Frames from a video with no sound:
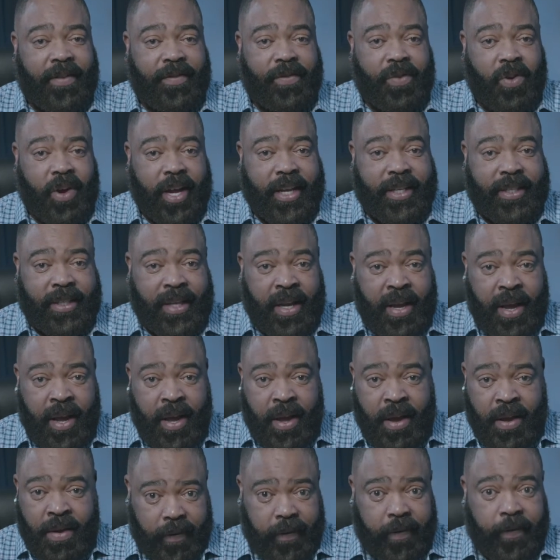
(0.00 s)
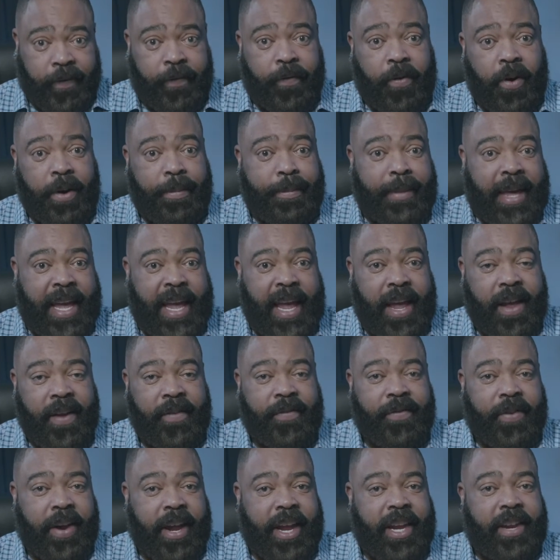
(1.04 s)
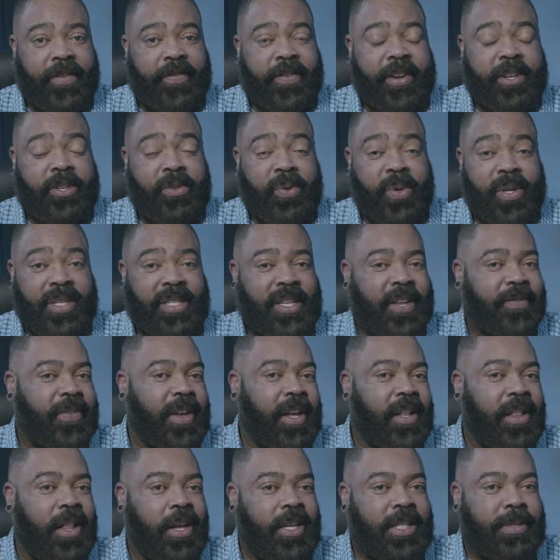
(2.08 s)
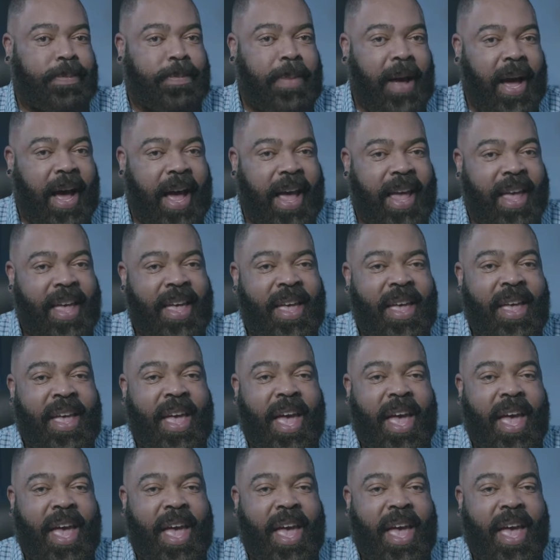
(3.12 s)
voice. For me, for individuals living close by,